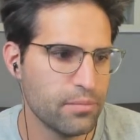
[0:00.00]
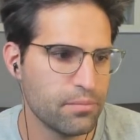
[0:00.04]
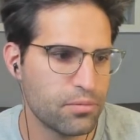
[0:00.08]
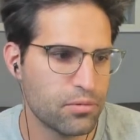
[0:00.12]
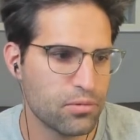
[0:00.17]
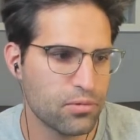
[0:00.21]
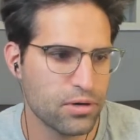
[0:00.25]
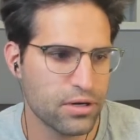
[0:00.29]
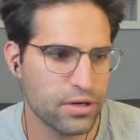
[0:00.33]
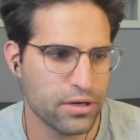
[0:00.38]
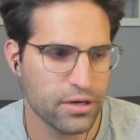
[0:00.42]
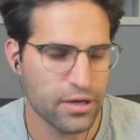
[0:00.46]

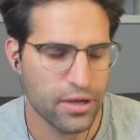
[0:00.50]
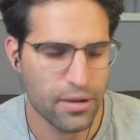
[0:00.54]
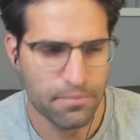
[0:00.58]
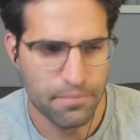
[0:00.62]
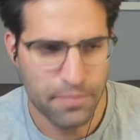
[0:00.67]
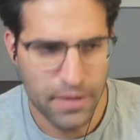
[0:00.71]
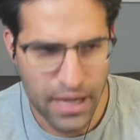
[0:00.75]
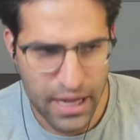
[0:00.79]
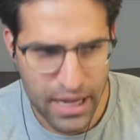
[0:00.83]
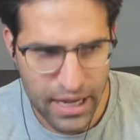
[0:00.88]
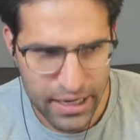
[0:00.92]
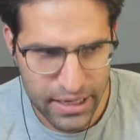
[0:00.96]
Import
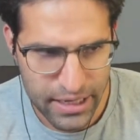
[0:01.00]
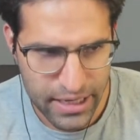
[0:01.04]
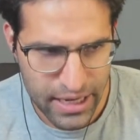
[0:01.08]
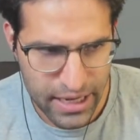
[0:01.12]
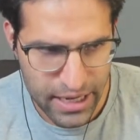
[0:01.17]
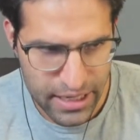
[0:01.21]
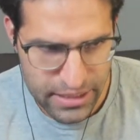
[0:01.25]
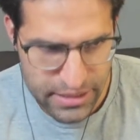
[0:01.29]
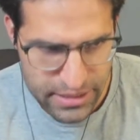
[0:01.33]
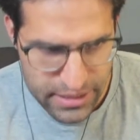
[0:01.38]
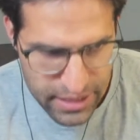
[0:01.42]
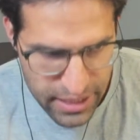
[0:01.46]
NumPy
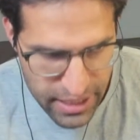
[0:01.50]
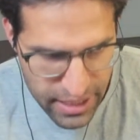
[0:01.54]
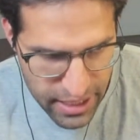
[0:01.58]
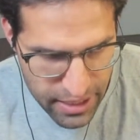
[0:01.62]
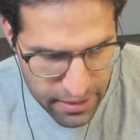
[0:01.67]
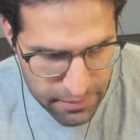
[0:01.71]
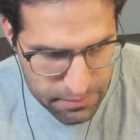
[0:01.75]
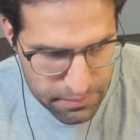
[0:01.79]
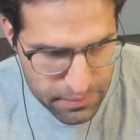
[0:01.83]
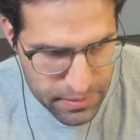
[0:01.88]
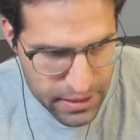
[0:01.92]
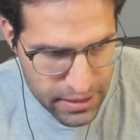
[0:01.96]
as
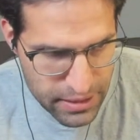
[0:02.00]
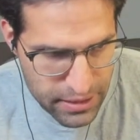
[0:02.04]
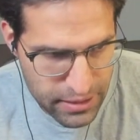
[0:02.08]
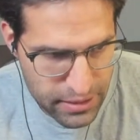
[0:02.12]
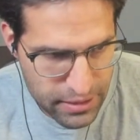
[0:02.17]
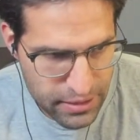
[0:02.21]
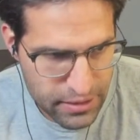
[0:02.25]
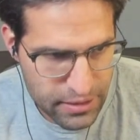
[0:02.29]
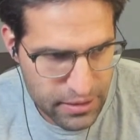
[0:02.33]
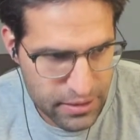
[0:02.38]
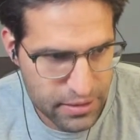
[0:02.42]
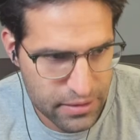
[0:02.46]

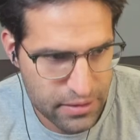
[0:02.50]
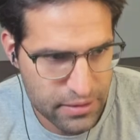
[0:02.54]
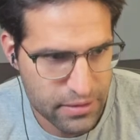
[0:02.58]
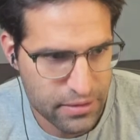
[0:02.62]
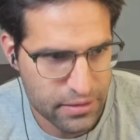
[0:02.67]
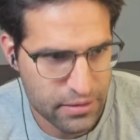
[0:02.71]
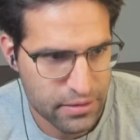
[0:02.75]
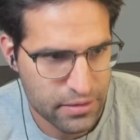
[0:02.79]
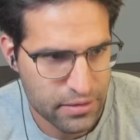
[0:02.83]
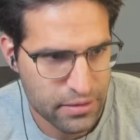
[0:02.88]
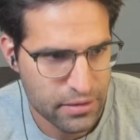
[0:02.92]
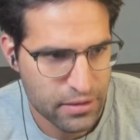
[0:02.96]
NP.
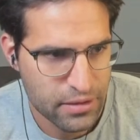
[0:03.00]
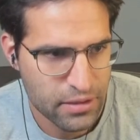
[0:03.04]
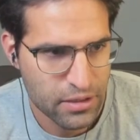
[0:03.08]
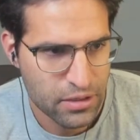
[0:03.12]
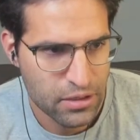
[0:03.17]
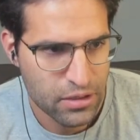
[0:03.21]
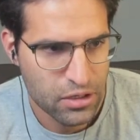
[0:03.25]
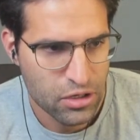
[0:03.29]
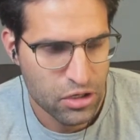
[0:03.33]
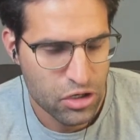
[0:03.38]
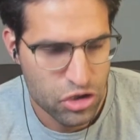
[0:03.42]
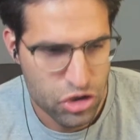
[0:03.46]

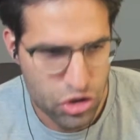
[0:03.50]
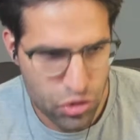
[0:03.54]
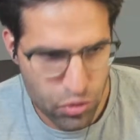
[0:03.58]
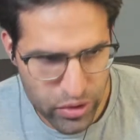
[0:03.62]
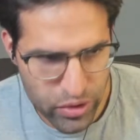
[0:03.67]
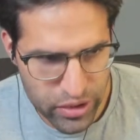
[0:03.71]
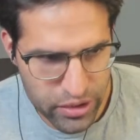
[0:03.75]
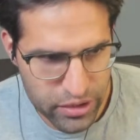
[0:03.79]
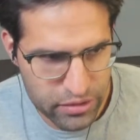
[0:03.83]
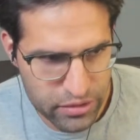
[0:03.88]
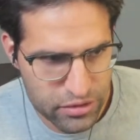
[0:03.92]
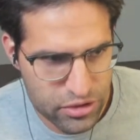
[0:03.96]
Should
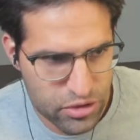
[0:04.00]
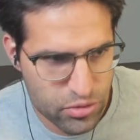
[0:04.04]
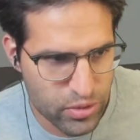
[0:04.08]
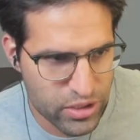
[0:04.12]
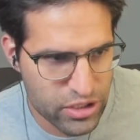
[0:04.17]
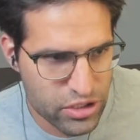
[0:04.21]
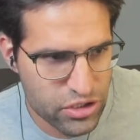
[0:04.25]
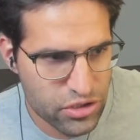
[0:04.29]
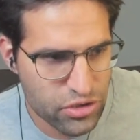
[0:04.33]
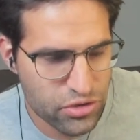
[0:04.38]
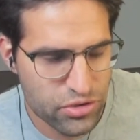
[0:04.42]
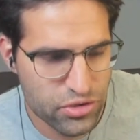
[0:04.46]
we
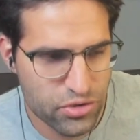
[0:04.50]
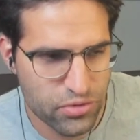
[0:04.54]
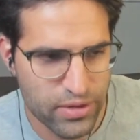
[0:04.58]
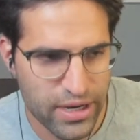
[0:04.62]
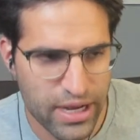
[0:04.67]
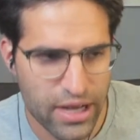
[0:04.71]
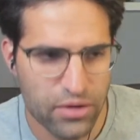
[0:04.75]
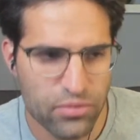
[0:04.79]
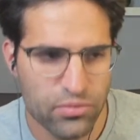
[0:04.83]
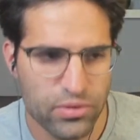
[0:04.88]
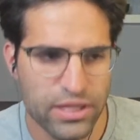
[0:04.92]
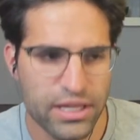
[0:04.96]
switch those
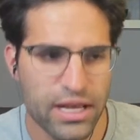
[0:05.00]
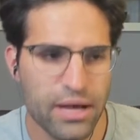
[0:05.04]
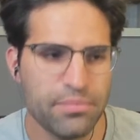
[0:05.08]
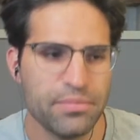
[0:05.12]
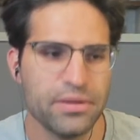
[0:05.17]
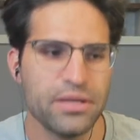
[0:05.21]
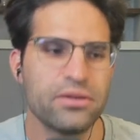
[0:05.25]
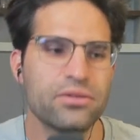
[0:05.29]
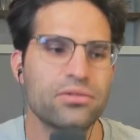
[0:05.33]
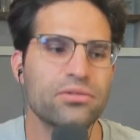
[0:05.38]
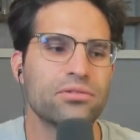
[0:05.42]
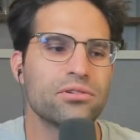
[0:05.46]
around? Would
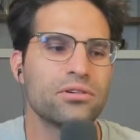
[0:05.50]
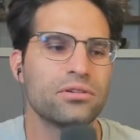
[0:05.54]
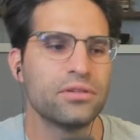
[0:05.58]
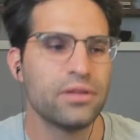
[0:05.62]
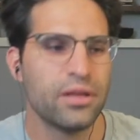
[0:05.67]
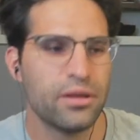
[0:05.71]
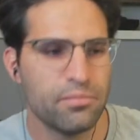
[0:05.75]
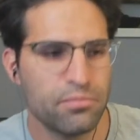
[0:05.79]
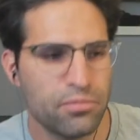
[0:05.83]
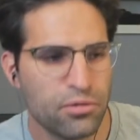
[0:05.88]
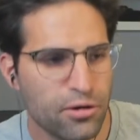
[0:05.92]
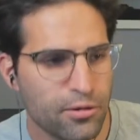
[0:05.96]
that be
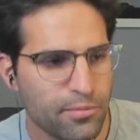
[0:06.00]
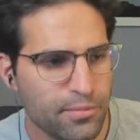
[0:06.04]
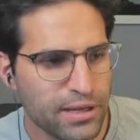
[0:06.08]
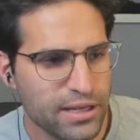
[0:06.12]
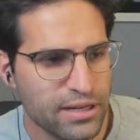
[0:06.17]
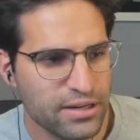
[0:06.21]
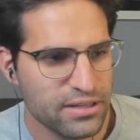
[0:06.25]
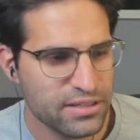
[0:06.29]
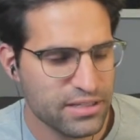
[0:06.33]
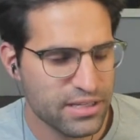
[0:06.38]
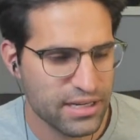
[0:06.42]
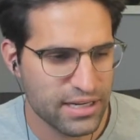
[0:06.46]
cool? Import
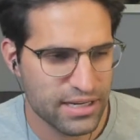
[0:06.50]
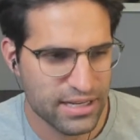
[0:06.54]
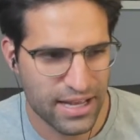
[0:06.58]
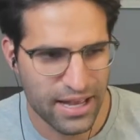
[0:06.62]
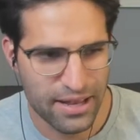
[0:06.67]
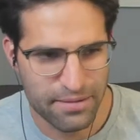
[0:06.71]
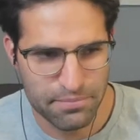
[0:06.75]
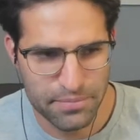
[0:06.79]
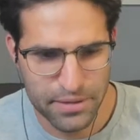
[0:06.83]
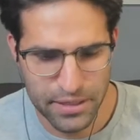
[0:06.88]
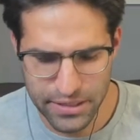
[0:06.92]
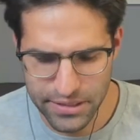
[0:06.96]
pandas as
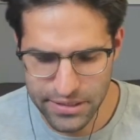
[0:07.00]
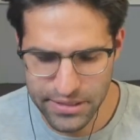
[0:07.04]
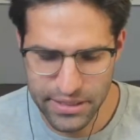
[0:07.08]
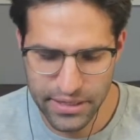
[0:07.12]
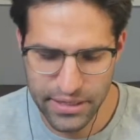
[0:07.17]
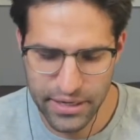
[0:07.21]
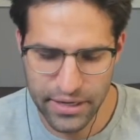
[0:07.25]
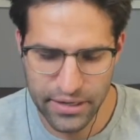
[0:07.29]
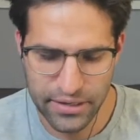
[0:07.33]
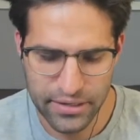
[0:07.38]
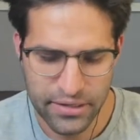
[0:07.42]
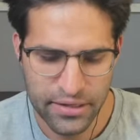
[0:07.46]
NP
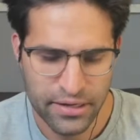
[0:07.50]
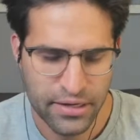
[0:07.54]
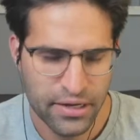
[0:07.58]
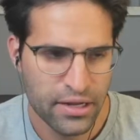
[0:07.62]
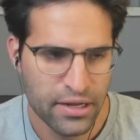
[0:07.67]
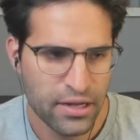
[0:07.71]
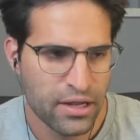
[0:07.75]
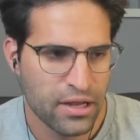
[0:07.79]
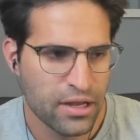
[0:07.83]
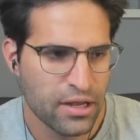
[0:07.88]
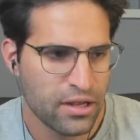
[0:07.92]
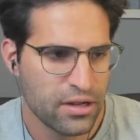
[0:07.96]
today?
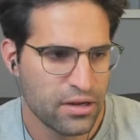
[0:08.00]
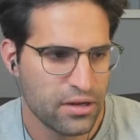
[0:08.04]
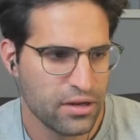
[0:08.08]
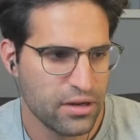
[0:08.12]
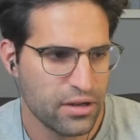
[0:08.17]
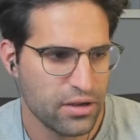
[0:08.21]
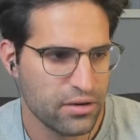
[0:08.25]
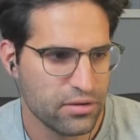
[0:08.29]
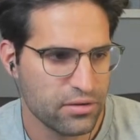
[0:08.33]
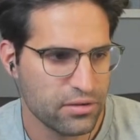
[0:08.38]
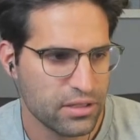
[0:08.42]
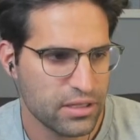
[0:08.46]

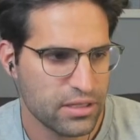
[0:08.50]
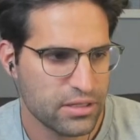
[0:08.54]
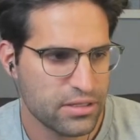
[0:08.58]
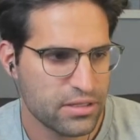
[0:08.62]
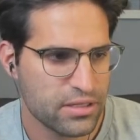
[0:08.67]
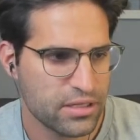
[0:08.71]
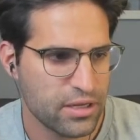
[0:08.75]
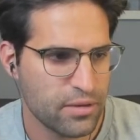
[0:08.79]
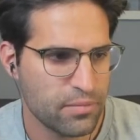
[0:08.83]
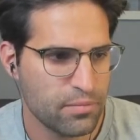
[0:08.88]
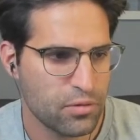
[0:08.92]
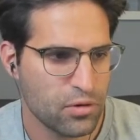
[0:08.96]
No,
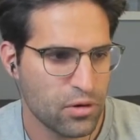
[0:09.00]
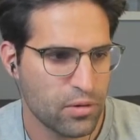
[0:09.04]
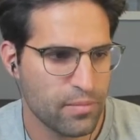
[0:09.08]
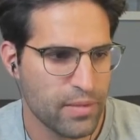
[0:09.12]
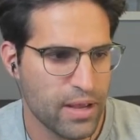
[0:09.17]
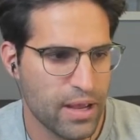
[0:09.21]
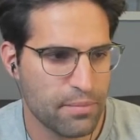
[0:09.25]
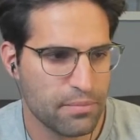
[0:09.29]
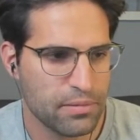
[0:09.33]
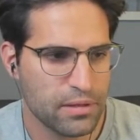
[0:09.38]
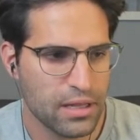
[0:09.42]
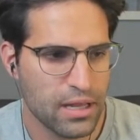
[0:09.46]
let's import
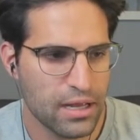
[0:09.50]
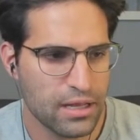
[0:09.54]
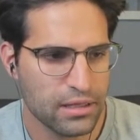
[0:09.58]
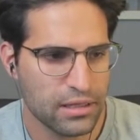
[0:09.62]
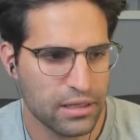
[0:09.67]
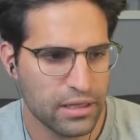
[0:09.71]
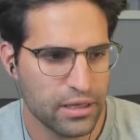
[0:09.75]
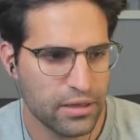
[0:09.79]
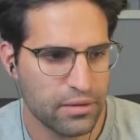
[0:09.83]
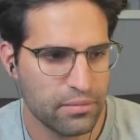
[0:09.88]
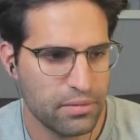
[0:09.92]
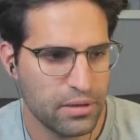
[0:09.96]

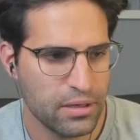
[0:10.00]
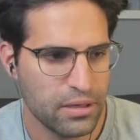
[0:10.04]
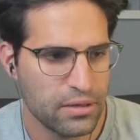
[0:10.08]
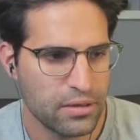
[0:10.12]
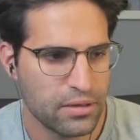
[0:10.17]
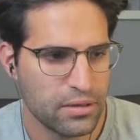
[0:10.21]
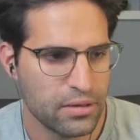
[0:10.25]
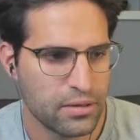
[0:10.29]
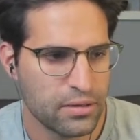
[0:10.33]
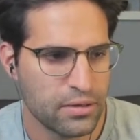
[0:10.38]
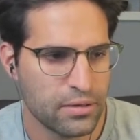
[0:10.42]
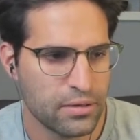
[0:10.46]
matplotlib.